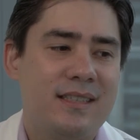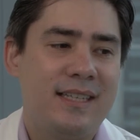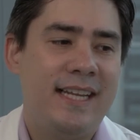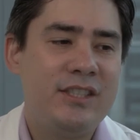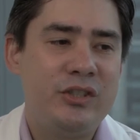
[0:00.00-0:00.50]

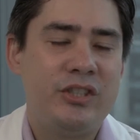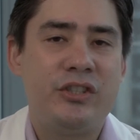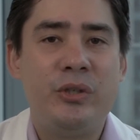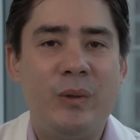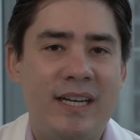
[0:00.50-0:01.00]
connect you to
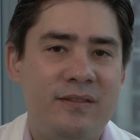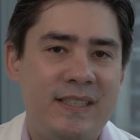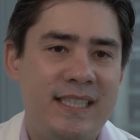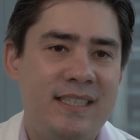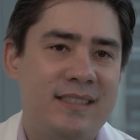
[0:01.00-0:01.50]
two I
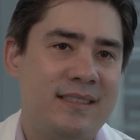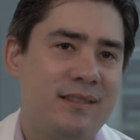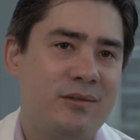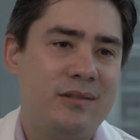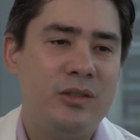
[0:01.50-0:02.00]
Vs,
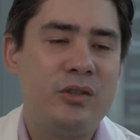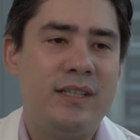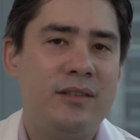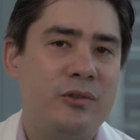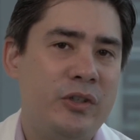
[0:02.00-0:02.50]

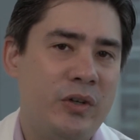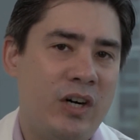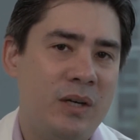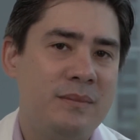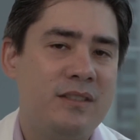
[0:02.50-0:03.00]
usually through your
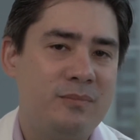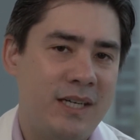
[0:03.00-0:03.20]
arms if